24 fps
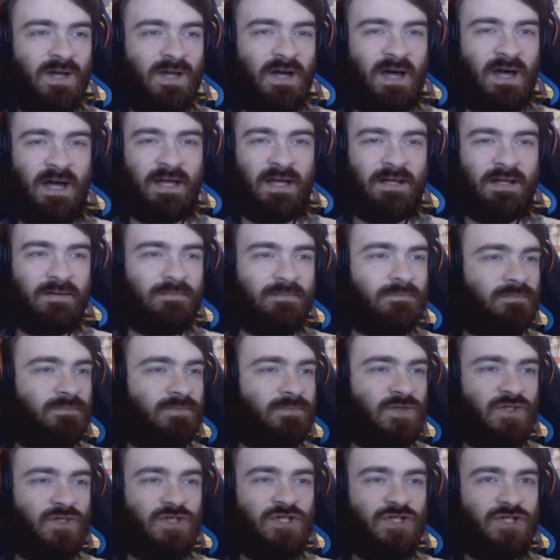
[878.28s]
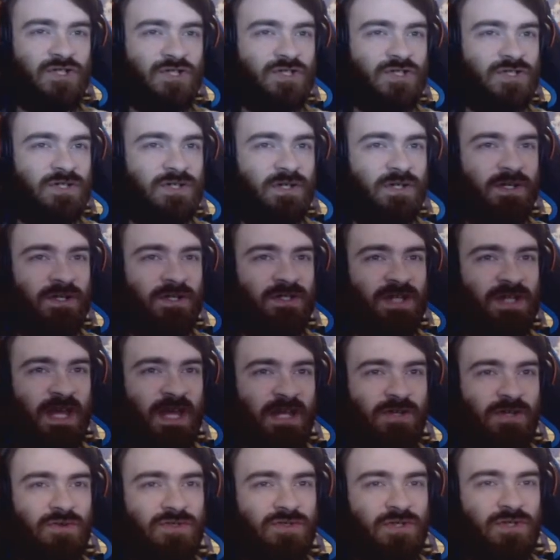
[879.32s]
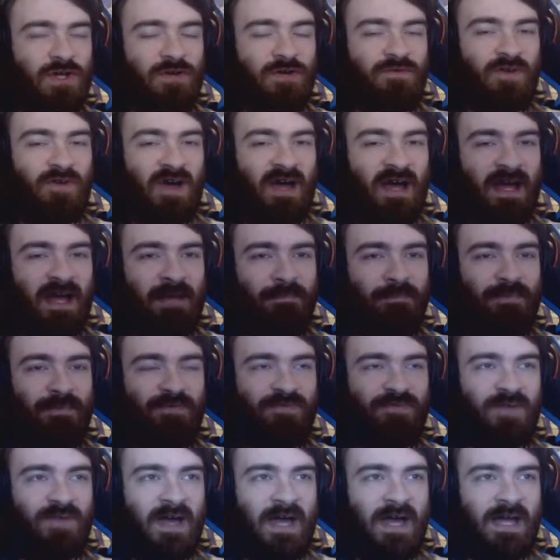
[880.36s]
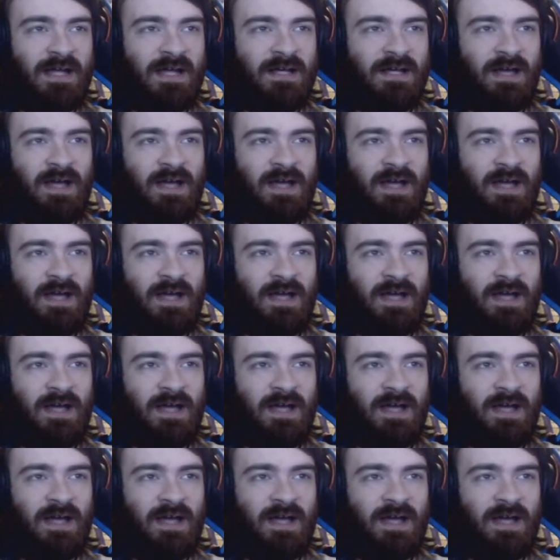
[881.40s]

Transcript: I just continue to go for Hyper Fang.